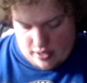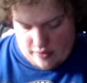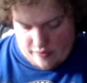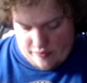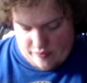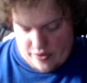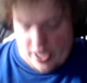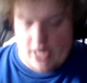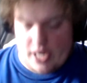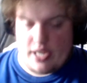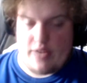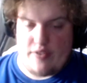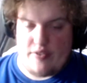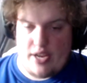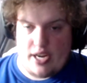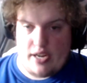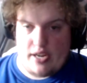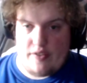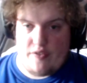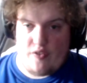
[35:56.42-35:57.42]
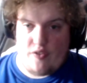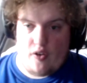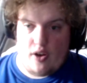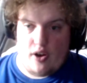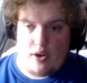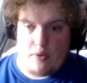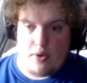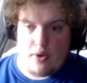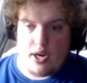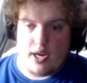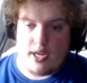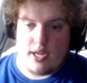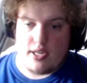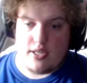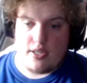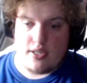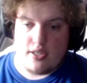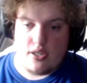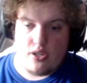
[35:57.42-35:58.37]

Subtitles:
very, very forward